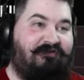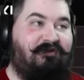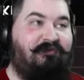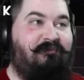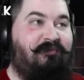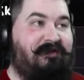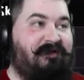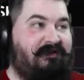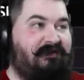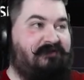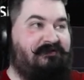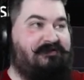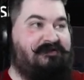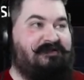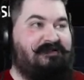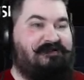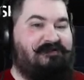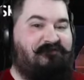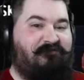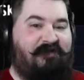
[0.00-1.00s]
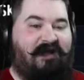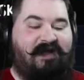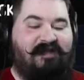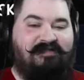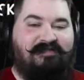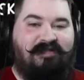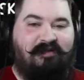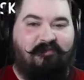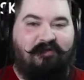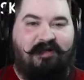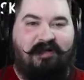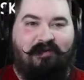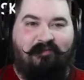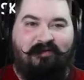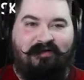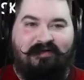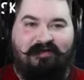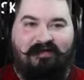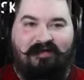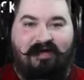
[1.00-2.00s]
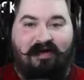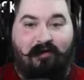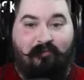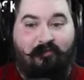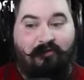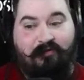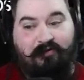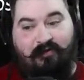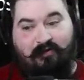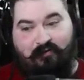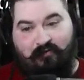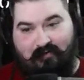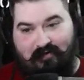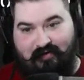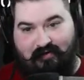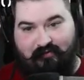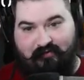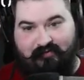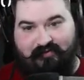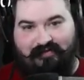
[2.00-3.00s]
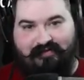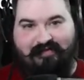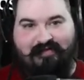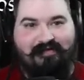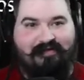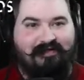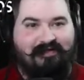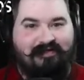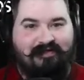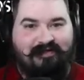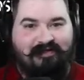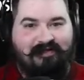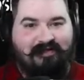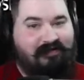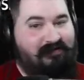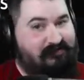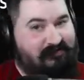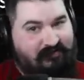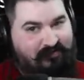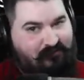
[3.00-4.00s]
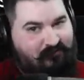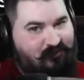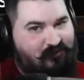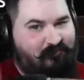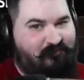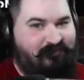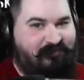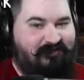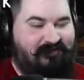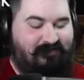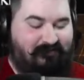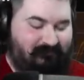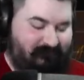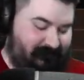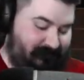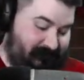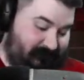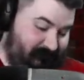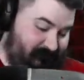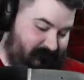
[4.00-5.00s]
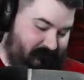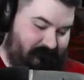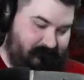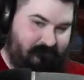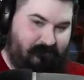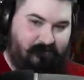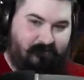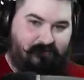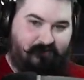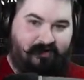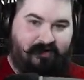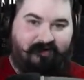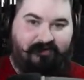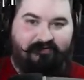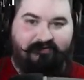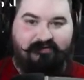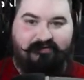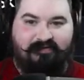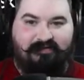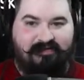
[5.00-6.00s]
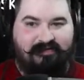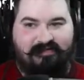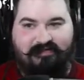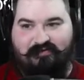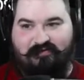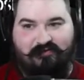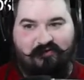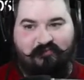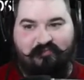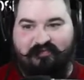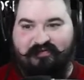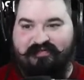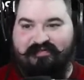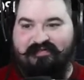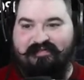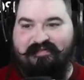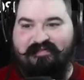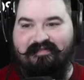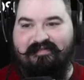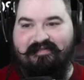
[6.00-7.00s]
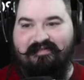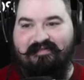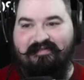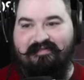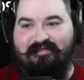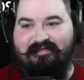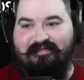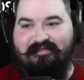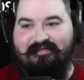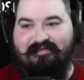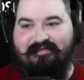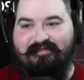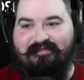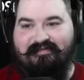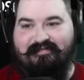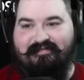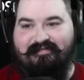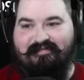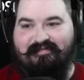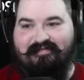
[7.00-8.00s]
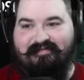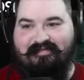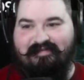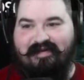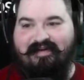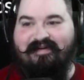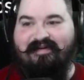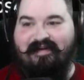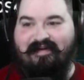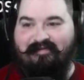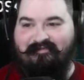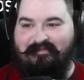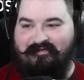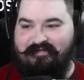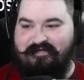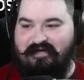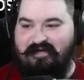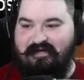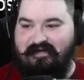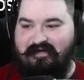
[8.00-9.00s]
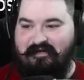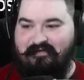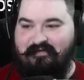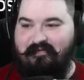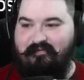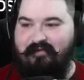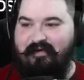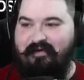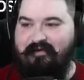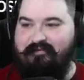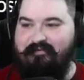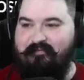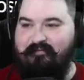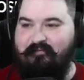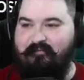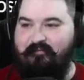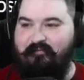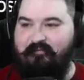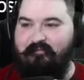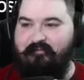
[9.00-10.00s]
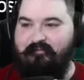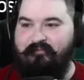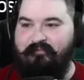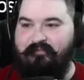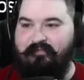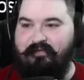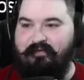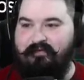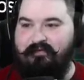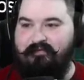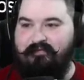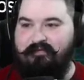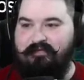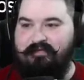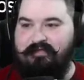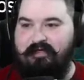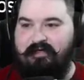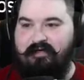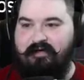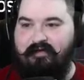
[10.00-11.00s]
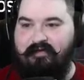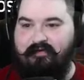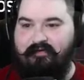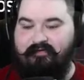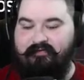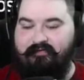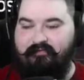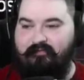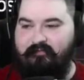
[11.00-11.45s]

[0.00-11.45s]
him. But then there's these flies coming in. I'm like, I'm going to go around. And it's still grouping. I'm like, I'm going to go around. It's still grouping. Okay, we'll try another one, man. We'll try another.